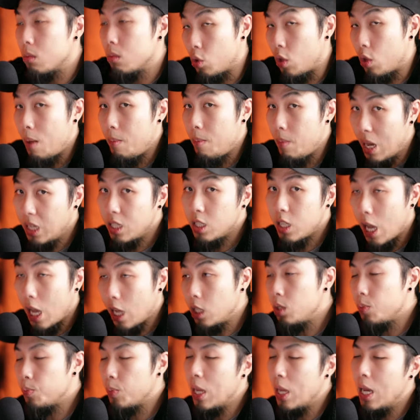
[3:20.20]
So that makes
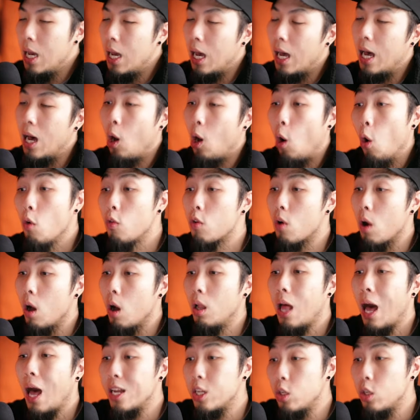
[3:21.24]
sense. Uh,
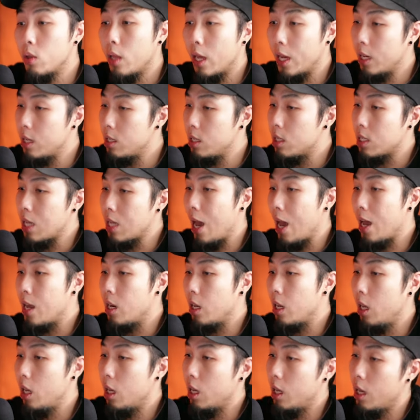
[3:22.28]
overall, I do like his
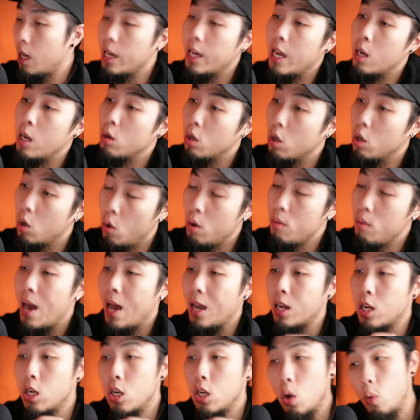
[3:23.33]
design. It, again, going
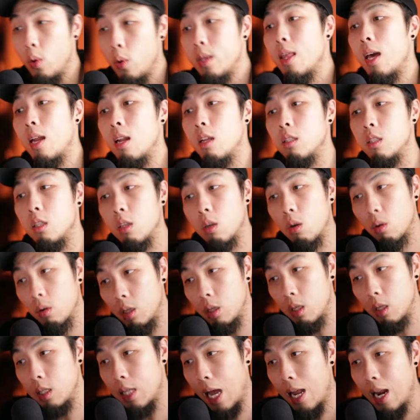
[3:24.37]
back, knowing that it's an
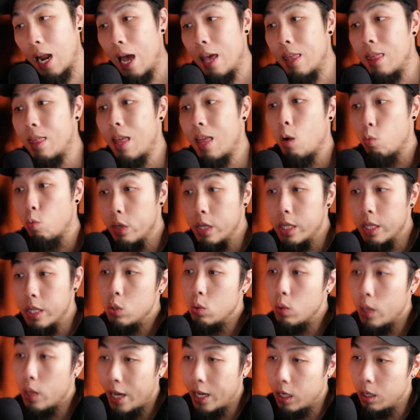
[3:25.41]
early design, I, I really
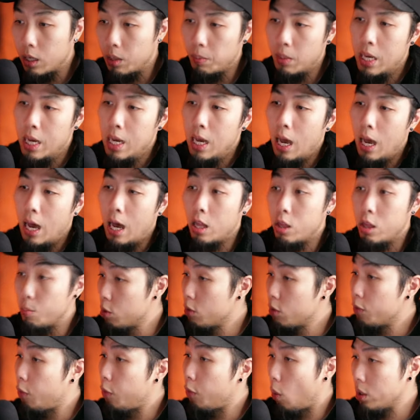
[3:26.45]
do like him. Uh, the
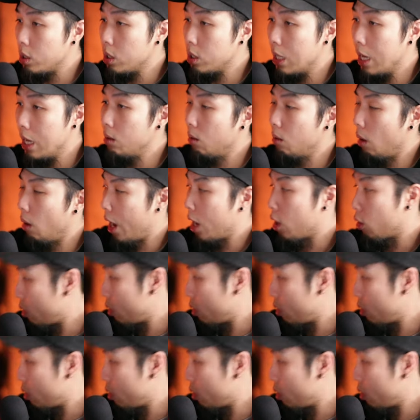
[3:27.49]
brute force thing, I agree